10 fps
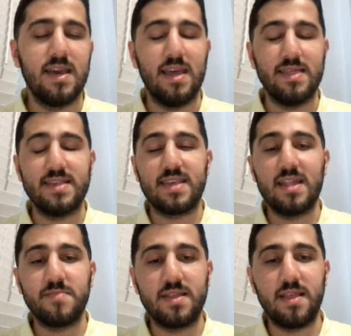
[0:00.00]
and this
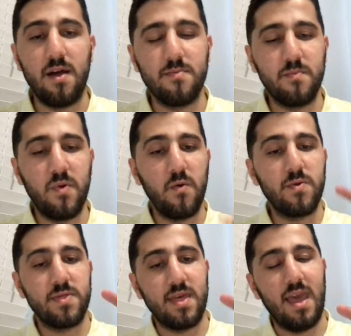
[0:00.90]
can be done
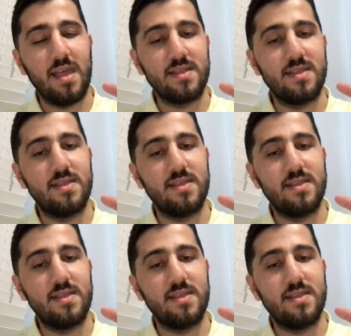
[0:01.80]
both at